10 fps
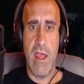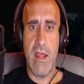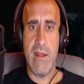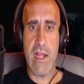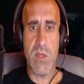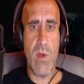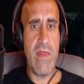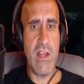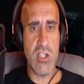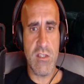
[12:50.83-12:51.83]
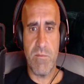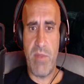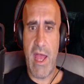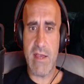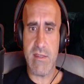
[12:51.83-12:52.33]
And that's why they
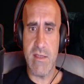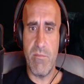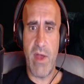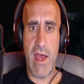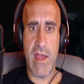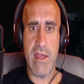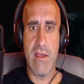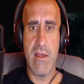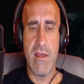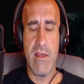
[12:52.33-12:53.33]
just passed him by.